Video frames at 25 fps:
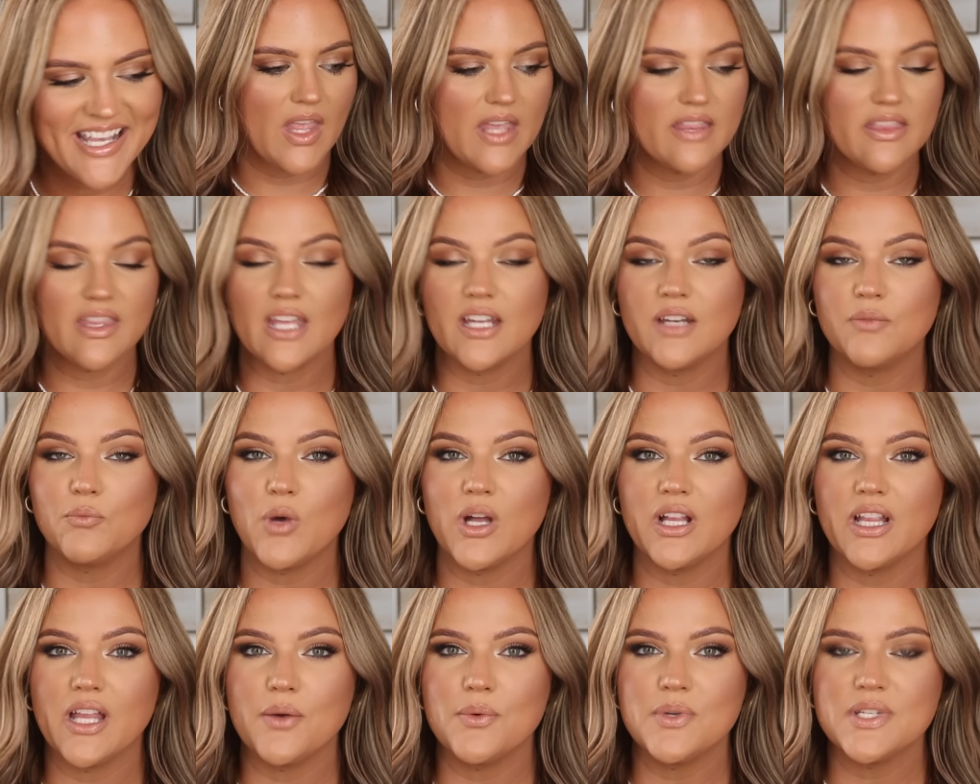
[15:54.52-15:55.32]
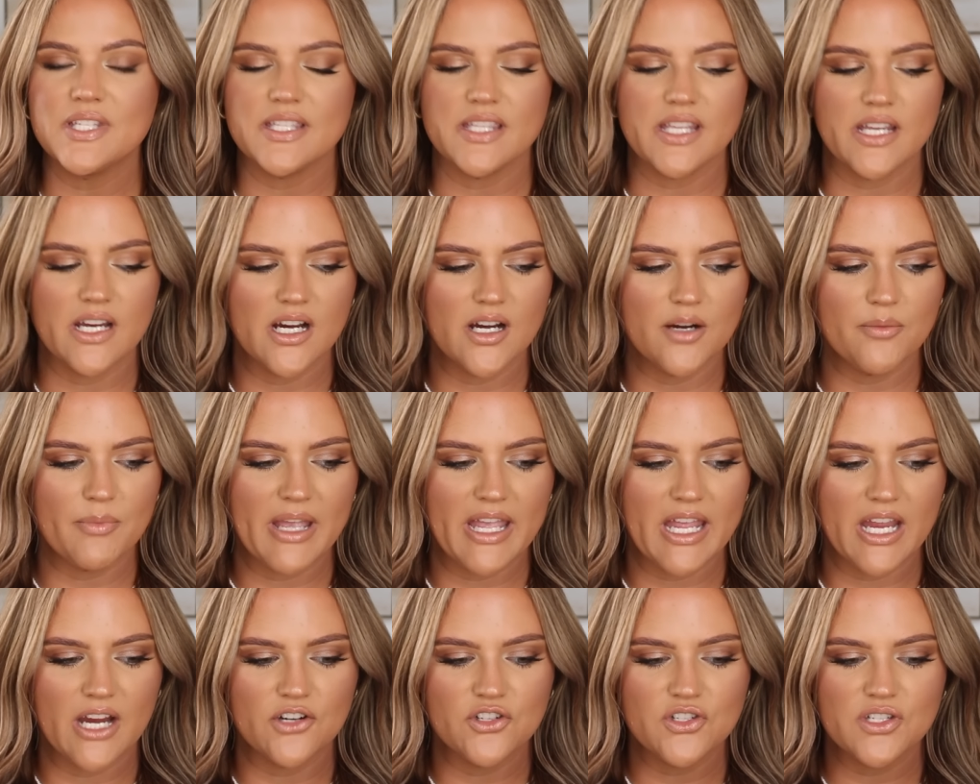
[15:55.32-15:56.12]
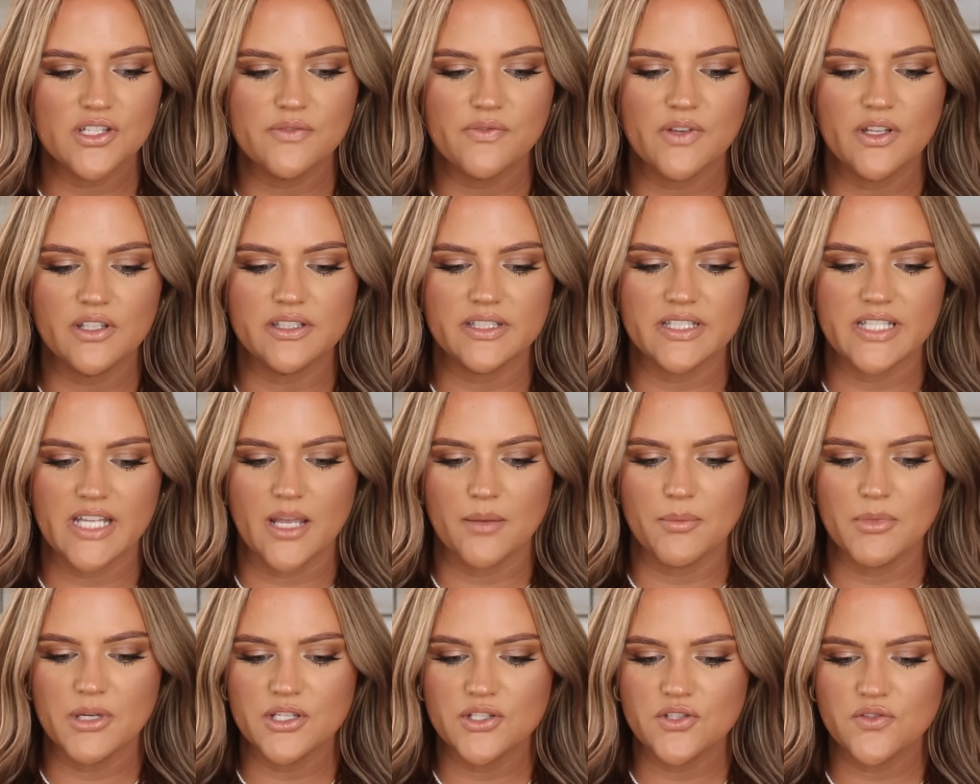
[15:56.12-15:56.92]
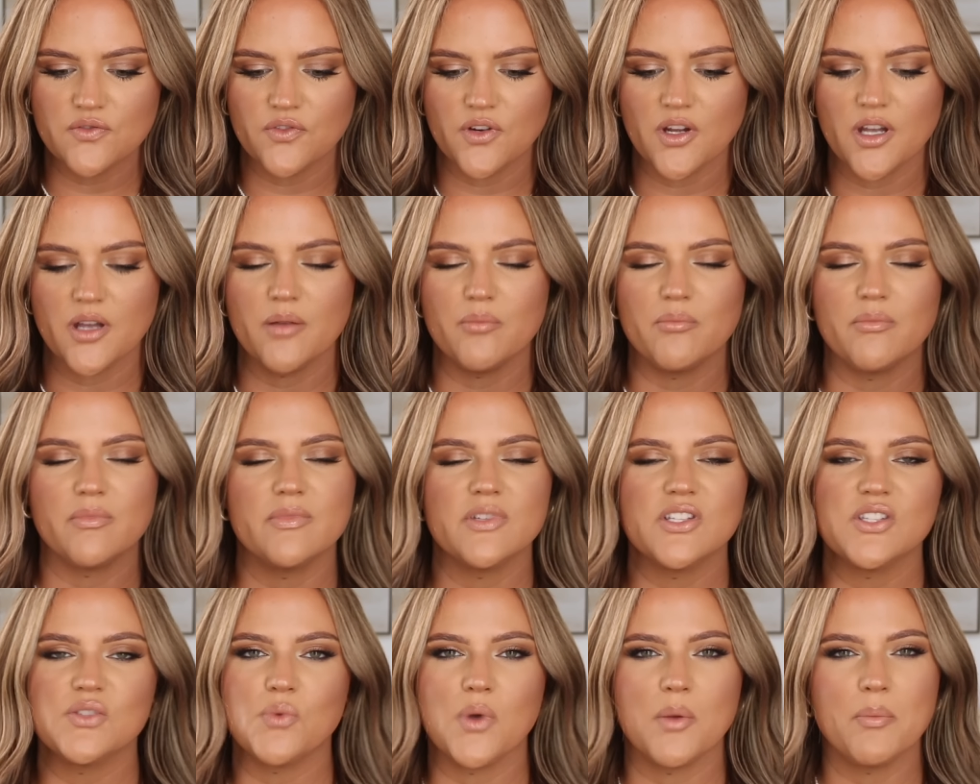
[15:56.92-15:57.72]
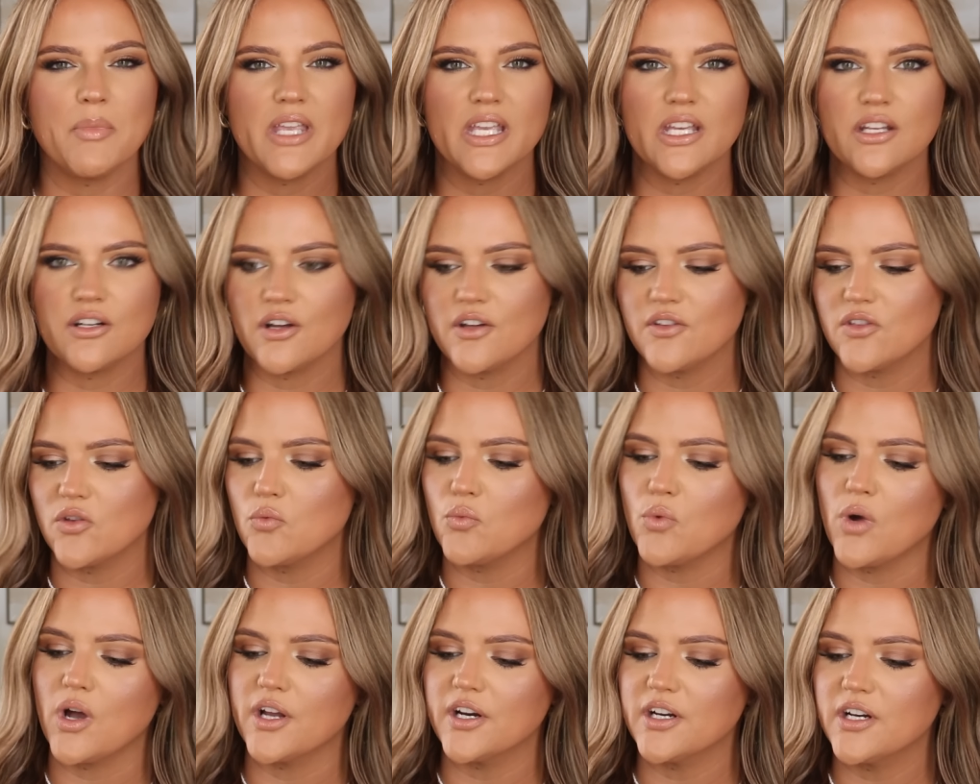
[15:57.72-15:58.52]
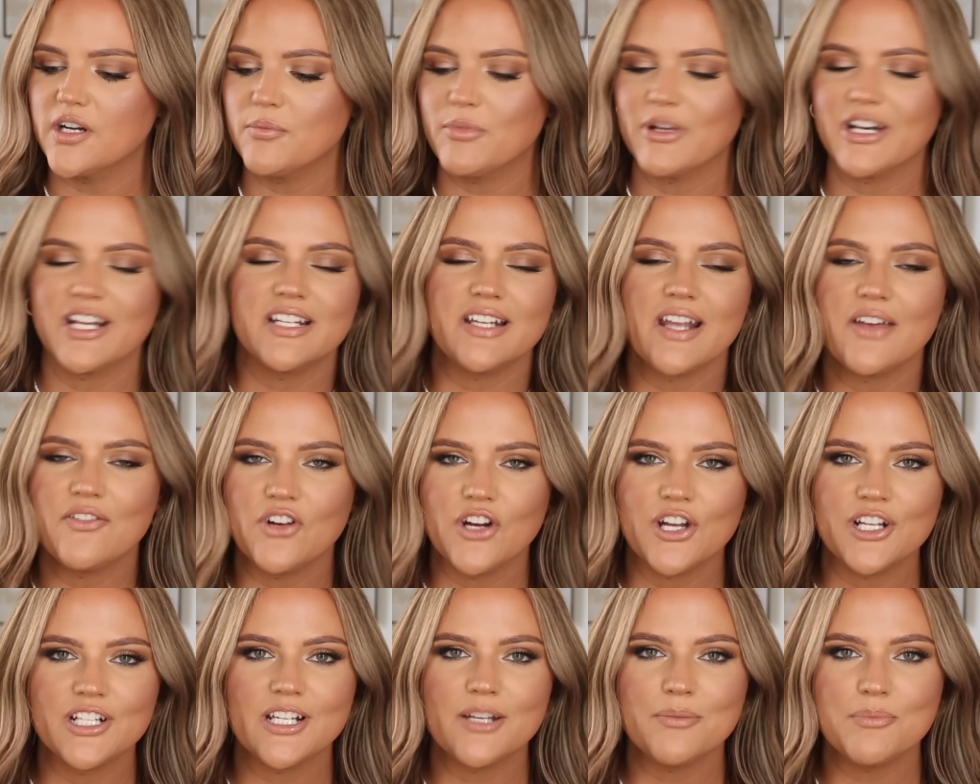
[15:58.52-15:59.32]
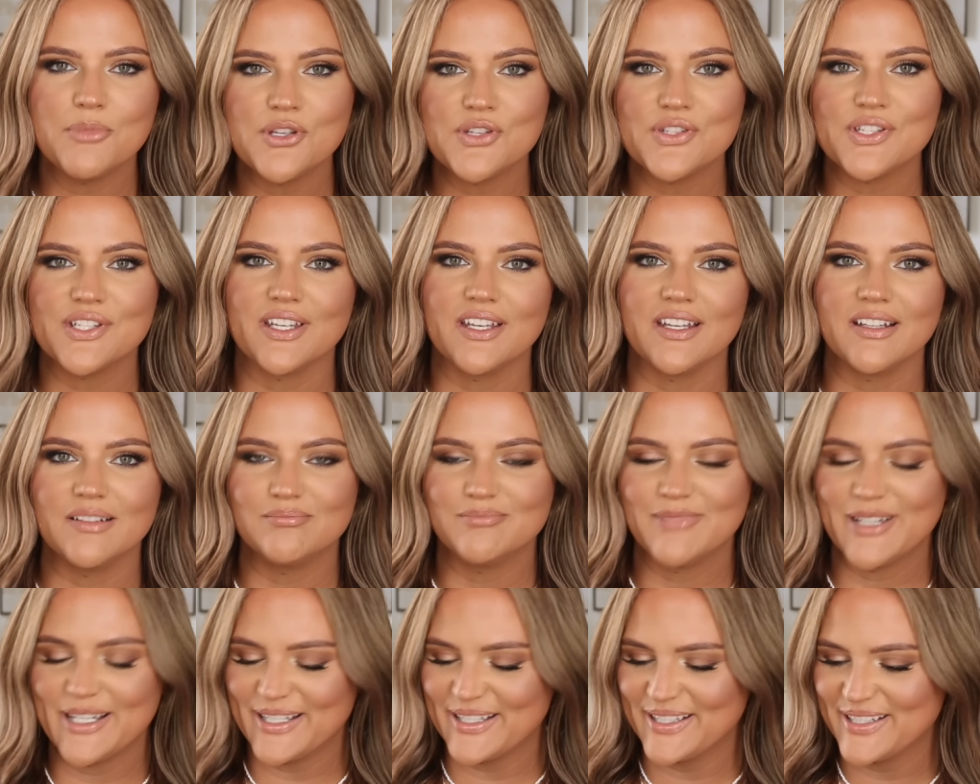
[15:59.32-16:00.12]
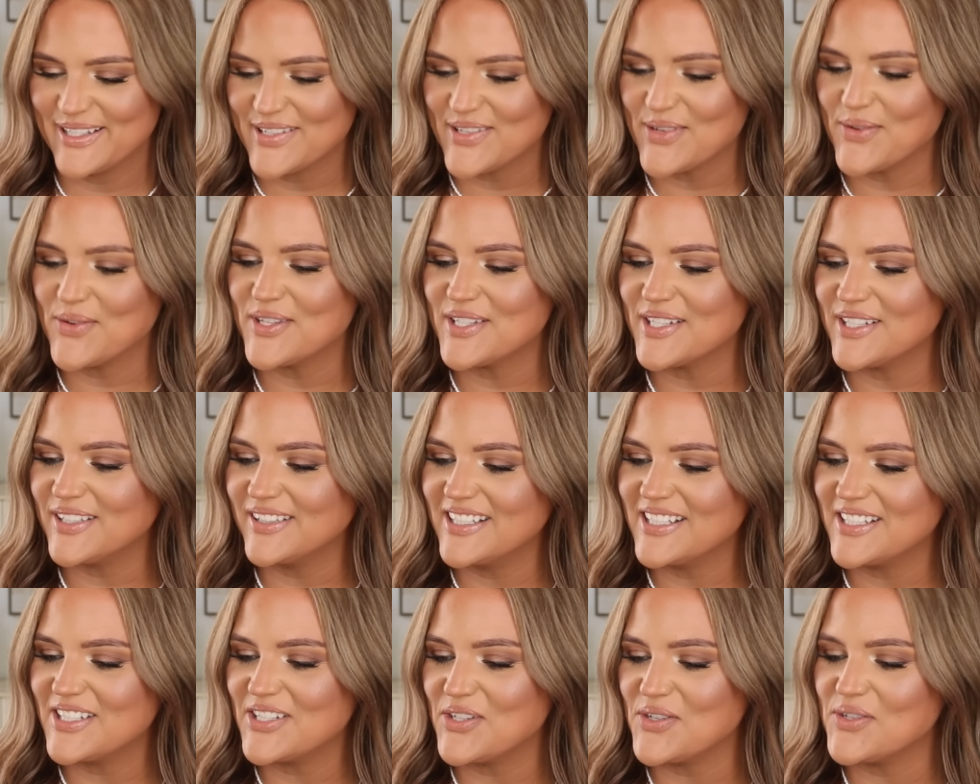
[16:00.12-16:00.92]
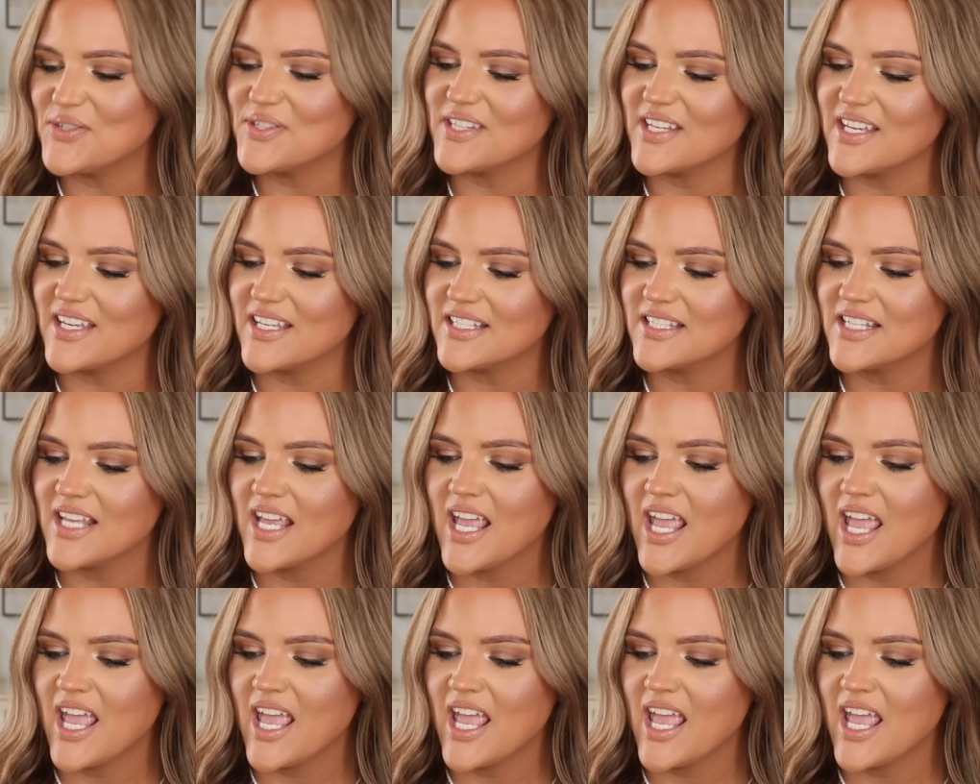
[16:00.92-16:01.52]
And then while I was there, my hair just felt damaged from swimming in all the water, but I never ended up using it. So I still need to use this.